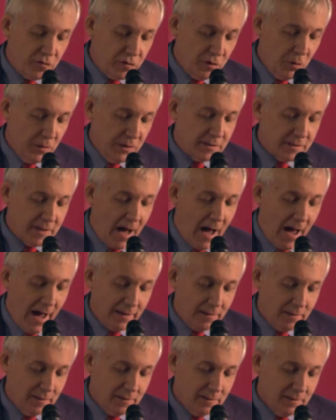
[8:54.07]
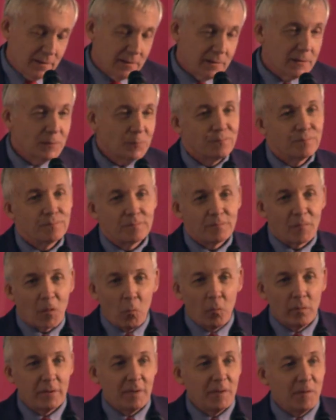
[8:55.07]
suicide.
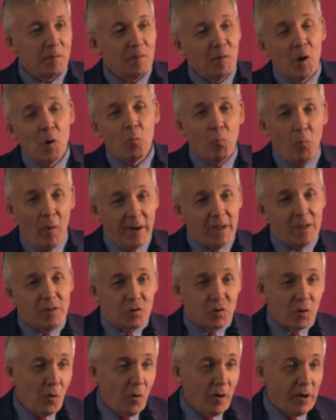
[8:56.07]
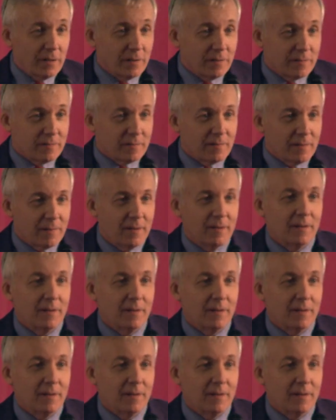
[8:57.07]
You know, what a choice.